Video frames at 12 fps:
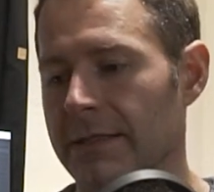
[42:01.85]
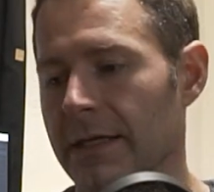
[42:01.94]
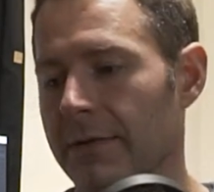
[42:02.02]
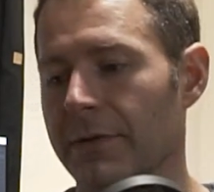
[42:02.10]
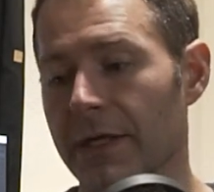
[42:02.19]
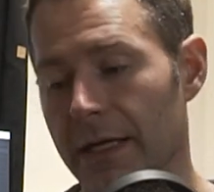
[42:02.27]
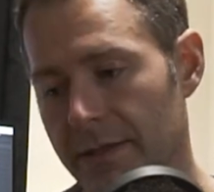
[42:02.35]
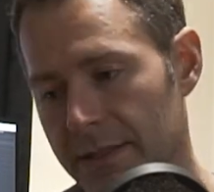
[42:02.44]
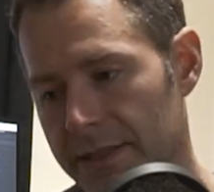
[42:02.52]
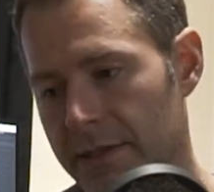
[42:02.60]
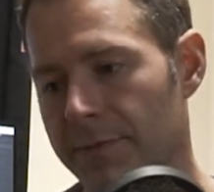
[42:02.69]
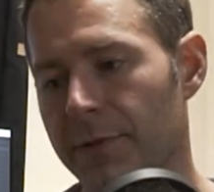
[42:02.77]
I've been getting to
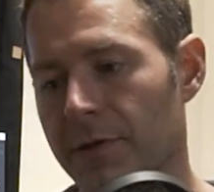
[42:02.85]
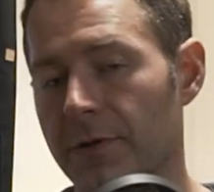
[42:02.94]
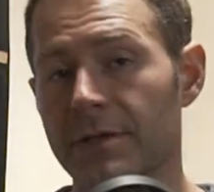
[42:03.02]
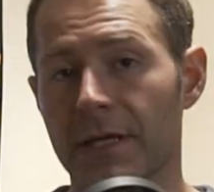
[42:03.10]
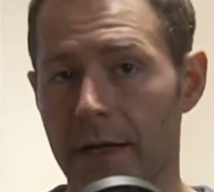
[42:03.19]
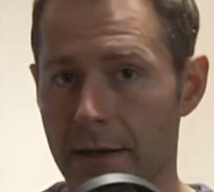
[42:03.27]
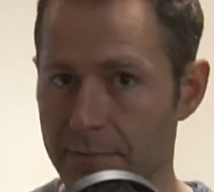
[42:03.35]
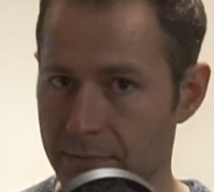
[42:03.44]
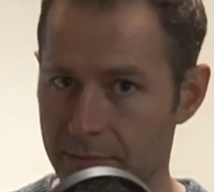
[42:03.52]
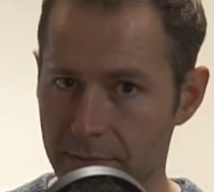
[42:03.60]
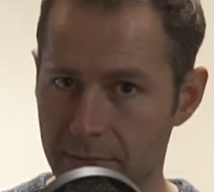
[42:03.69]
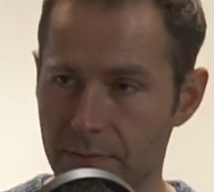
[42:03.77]
sleep at a good
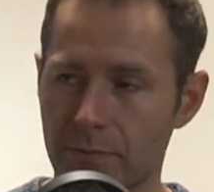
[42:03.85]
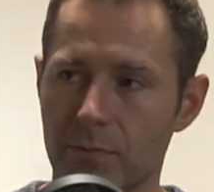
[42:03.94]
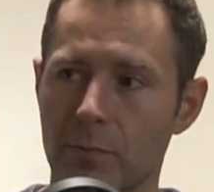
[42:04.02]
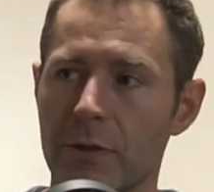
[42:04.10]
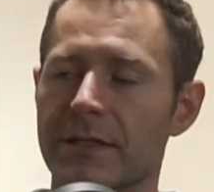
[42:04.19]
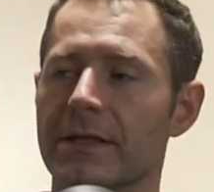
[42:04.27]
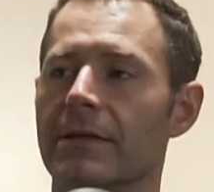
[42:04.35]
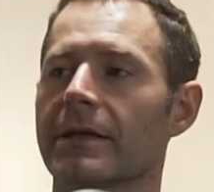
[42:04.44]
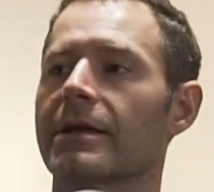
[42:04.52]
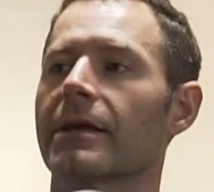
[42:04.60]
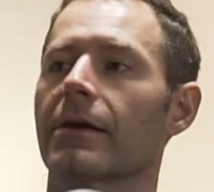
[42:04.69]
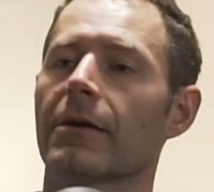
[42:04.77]
time recently
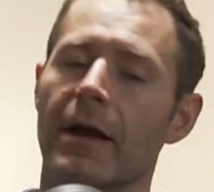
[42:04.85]
here